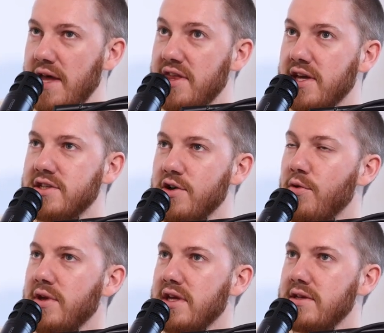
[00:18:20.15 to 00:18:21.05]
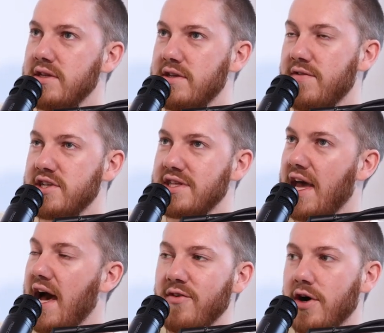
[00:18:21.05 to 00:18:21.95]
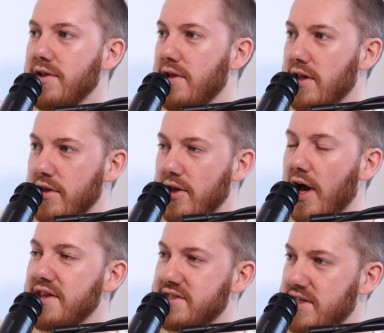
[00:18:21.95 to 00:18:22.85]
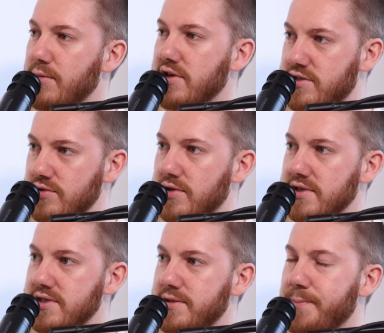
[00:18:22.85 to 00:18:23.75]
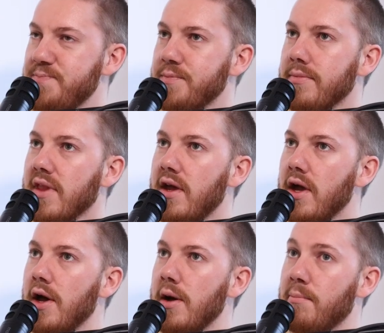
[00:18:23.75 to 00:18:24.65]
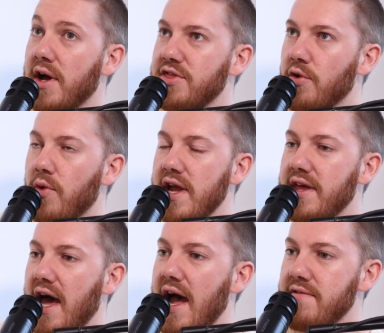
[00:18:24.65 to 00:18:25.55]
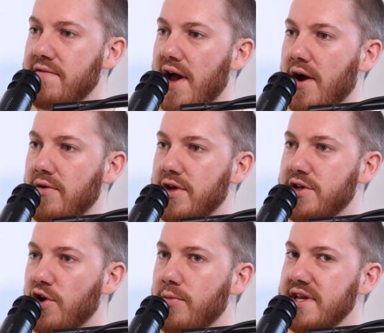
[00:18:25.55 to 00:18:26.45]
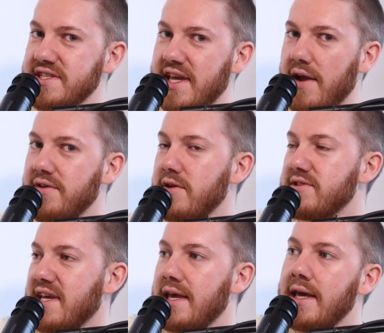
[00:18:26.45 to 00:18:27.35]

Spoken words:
I think Adobe and DaVinci, they have a lot of the similar tools, but the way that I found Adobe is like everything was like